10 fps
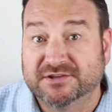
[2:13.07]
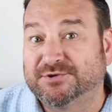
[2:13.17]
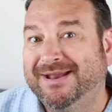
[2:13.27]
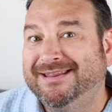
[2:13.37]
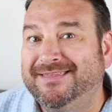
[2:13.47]

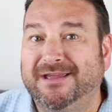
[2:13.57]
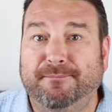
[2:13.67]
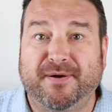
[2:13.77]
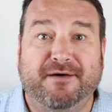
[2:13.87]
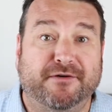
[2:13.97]
So anything
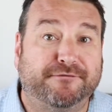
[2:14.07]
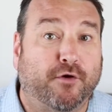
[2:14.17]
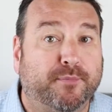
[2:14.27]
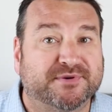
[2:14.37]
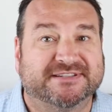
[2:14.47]
above a
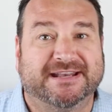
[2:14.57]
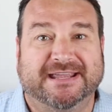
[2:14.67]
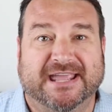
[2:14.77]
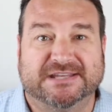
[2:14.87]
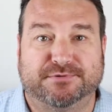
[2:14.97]
4%
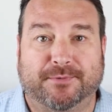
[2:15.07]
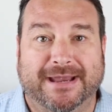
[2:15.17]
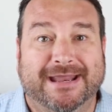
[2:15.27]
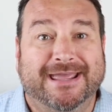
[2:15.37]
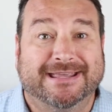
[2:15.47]
engagement rate